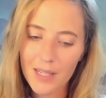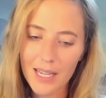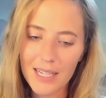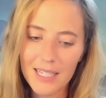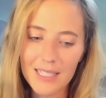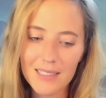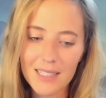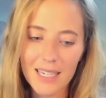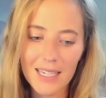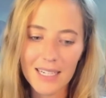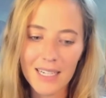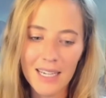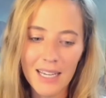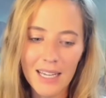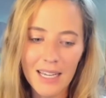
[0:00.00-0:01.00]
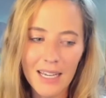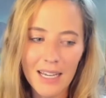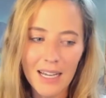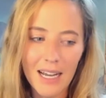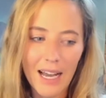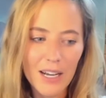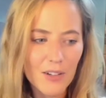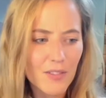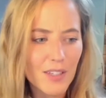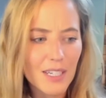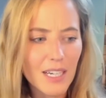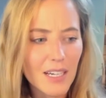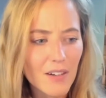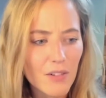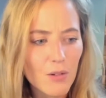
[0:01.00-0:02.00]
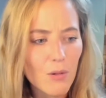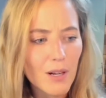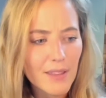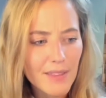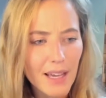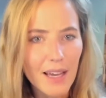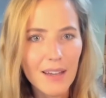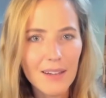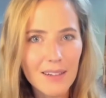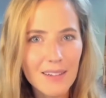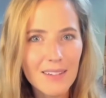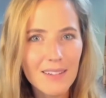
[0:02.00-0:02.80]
And he's like, I don't think I'd ever want that.